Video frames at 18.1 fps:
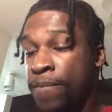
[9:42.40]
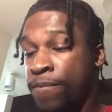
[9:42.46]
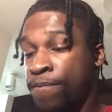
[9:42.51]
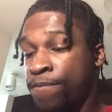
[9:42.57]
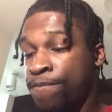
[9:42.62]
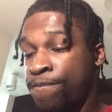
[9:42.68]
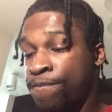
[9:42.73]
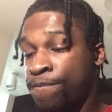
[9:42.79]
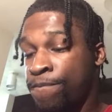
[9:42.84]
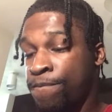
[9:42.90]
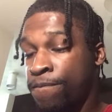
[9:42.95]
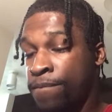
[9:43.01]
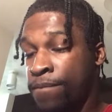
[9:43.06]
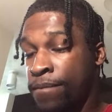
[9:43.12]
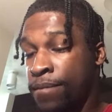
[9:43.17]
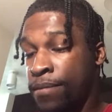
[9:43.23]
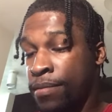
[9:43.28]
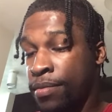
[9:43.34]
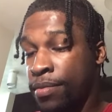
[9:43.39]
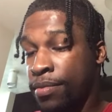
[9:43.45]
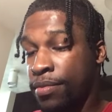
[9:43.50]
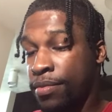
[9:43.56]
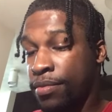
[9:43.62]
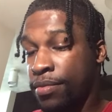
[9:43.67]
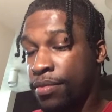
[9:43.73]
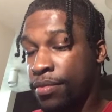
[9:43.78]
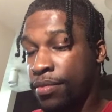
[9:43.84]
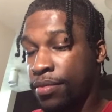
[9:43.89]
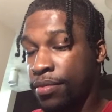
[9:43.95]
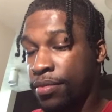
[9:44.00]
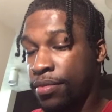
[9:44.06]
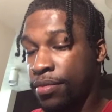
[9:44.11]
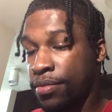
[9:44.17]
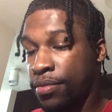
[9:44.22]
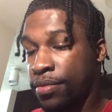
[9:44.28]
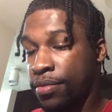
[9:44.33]

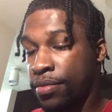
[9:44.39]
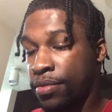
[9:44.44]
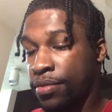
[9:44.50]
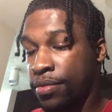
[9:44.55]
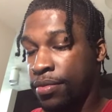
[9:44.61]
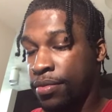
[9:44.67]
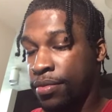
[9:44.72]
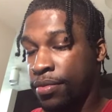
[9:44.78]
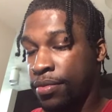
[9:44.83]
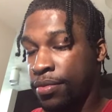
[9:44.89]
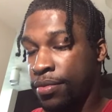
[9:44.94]
No one is speaking in this clip.